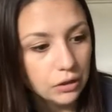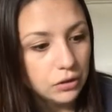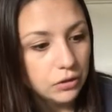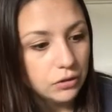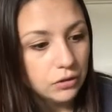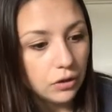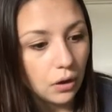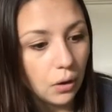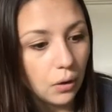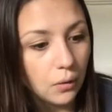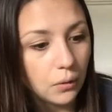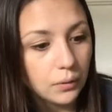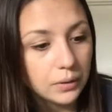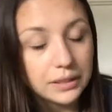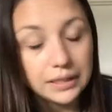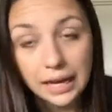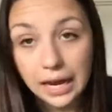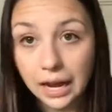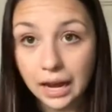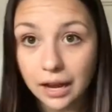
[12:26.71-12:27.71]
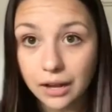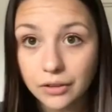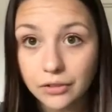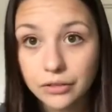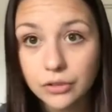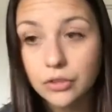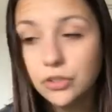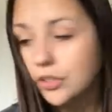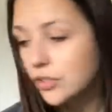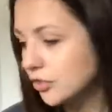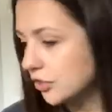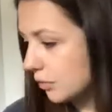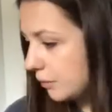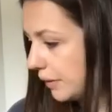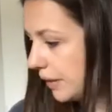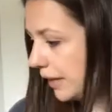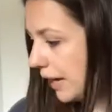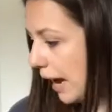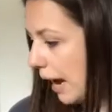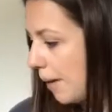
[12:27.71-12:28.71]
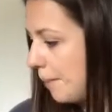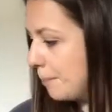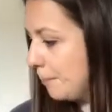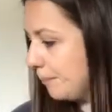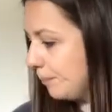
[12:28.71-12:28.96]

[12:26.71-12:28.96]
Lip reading: So yeah, so just to recap,